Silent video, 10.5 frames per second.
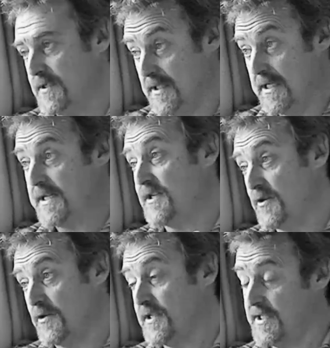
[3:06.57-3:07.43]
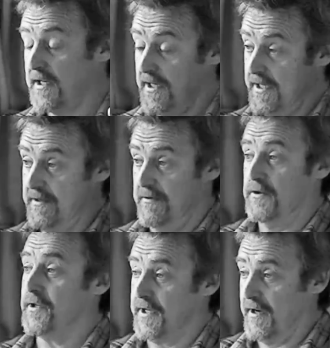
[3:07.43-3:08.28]
At least you're not suddenly
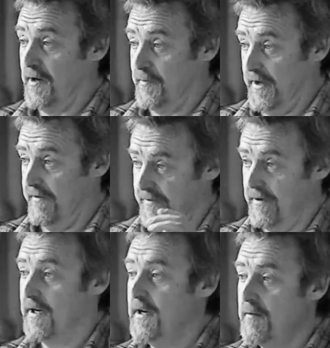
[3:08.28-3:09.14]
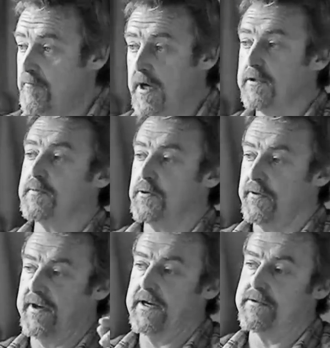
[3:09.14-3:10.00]
on the carpet for multiple
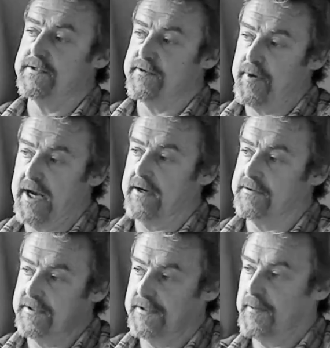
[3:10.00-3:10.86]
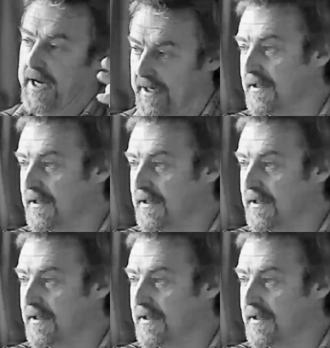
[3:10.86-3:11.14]
thousands of pounds to the bank.